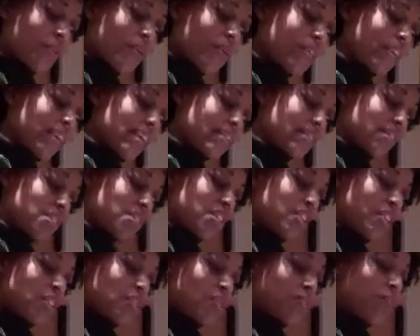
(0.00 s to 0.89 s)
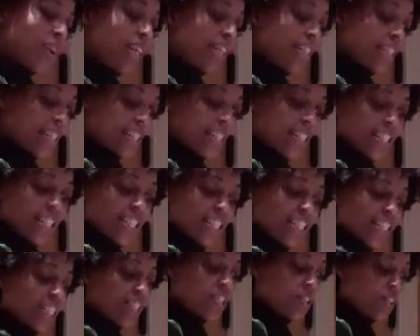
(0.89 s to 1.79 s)
and she has raced into the
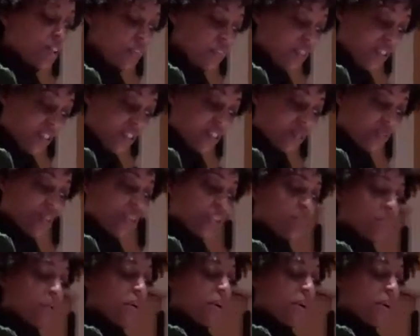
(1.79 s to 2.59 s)
center of the street,